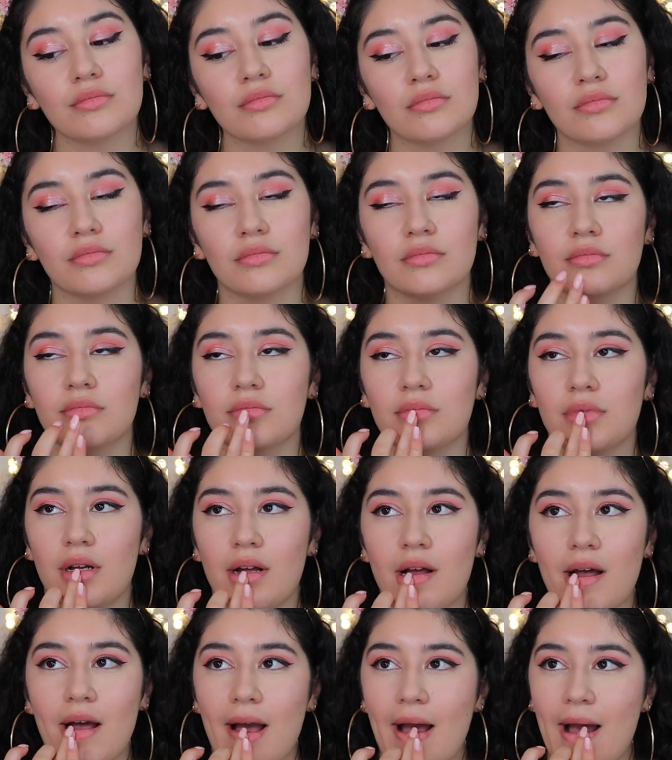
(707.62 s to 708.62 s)
Mm.
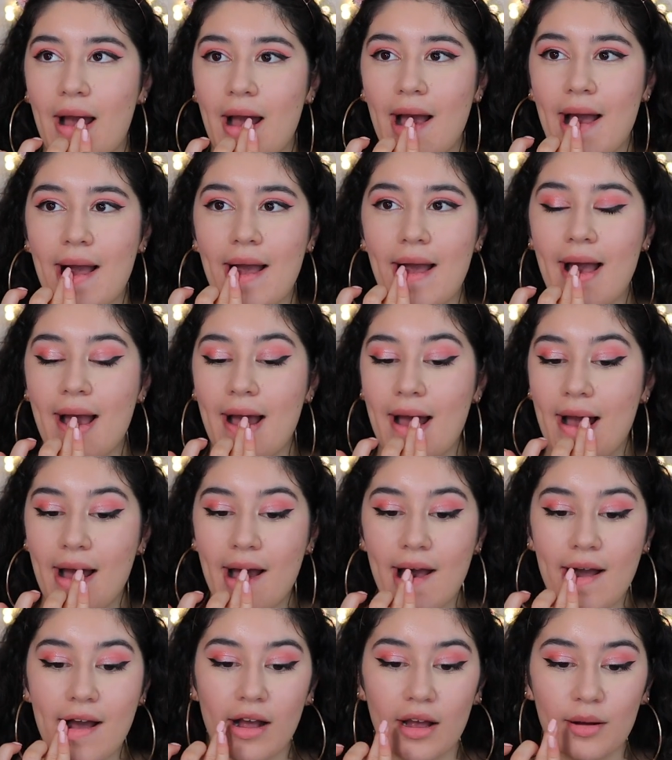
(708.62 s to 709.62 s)

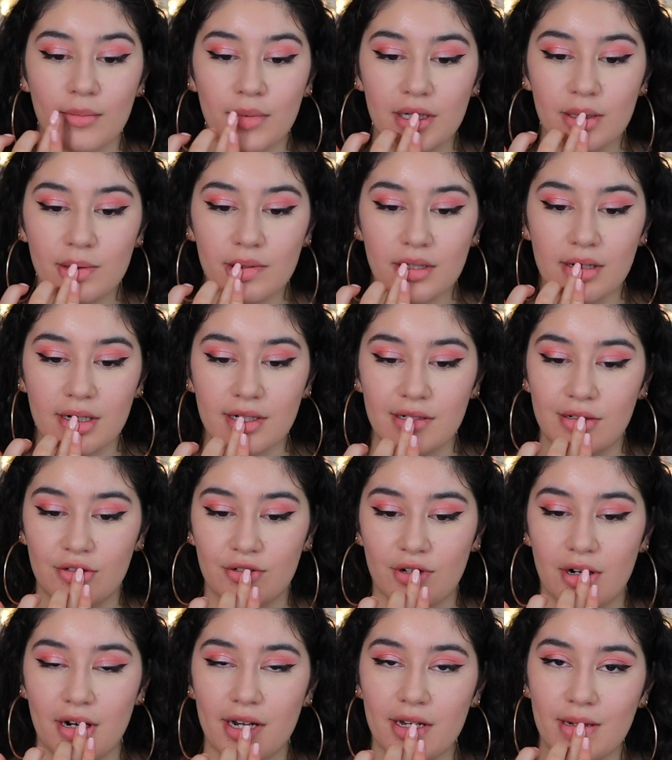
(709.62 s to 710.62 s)
Okay, my lips are kind of
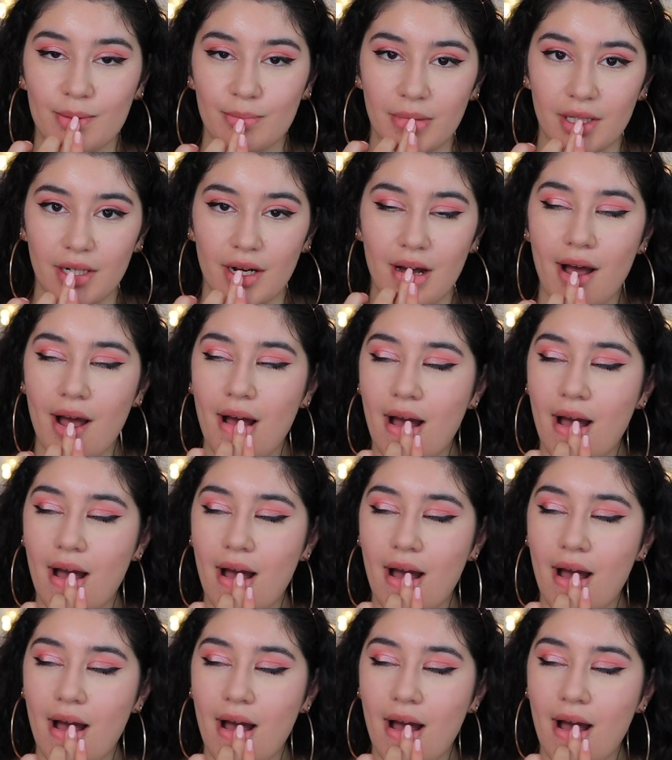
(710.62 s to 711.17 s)
dry, but.